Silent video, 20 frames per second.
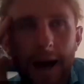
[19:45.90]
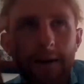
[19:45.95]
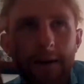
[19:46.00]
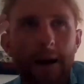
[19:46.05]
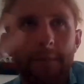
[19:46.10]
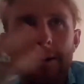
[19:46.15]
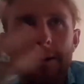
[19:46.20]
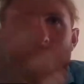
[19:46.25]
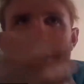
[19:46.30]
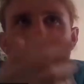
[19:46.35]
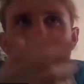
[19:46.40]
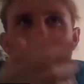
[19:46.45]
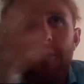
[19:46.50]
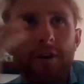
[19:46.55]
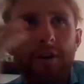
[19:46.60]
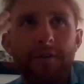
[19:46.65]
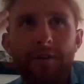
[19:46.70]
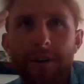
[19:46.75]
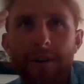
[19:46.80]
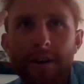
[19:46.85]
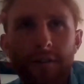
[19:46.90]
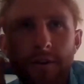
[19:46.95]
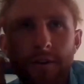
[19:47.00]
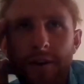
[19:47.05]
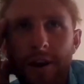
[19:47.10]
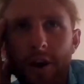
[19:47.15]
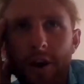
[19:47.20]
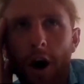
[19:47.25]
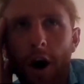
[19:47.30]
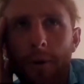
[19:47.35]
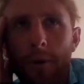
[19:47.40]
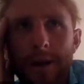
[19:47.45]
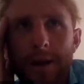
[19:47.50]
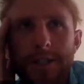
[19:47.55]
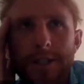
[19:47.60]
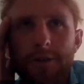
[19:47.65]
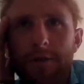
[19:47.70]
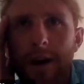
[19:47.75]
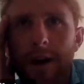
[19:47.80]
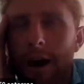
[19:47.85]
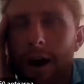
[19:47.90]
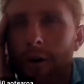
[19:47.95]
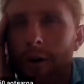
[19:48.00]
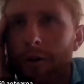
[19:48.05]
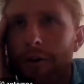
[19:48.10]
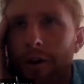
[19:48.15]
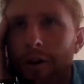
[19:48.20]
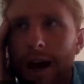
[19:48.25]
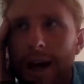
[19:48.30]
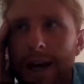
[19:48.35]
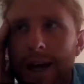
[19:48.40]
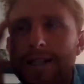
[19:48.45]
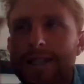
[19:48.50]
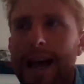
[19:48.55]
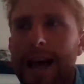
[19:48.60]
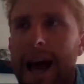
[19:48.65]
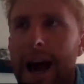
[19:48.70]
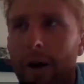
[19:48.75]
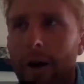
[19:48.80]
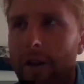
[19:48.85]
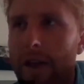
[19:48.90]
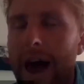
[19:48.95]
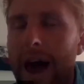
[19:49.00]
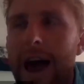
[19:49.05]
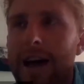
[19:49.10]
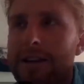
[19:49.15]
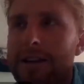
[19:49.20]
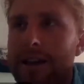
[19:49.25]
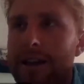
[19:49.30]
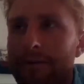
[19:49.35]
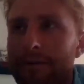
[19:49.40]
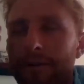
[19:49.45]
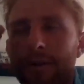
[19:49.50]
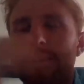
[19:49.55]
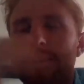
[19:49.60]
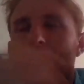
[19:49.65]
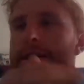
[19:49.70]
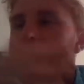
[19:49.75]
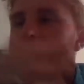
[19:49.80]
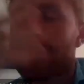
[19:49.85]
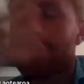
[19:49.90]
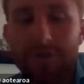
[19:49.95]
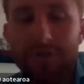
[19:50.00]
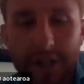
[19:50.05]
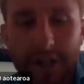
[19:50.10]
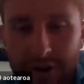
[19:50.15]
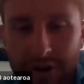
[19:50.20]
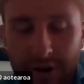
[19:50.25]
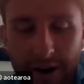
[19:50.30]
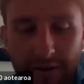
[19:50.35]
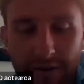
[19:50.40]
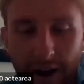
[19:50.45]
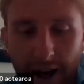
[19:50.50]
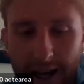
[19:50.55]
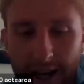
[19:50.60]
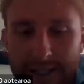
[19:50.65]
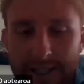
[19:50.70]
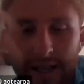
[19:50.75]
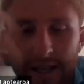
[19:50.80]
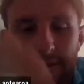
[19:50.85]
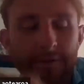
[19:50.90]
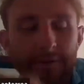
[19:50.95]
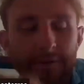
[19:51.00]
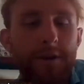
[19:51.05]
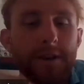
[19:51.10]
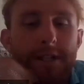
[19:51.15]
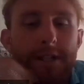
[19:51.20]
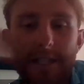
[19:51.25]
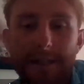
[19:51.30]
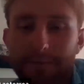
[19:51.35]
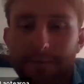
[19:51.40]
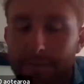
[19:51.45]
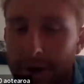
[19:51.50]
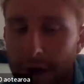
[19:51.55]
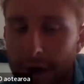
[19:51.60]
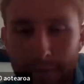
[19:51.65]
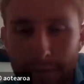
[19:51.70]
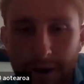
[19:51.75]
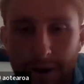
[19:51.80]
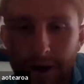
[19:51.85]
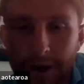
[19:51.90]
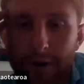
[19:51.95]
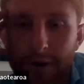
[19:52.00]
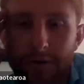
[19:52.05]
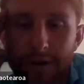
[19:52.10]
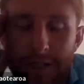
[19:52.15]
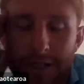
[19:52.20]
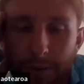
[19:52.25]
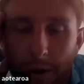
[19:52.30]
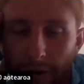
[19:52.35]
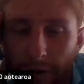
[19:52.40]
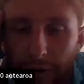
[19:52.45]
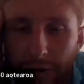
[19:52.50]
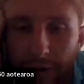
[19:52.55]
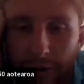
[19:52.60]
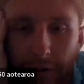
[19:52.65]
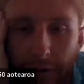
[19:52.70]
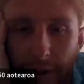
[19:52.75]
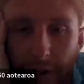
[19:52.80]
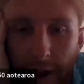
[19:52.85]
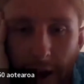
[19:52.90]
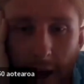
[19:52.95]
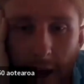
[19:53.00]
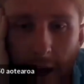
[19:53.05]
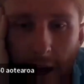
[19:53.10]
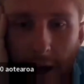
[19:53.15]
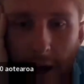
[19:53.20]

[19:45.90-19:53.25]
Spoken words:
I'm interested if you have any comments around, I guess, how that influences Treasury advice, influences, political responses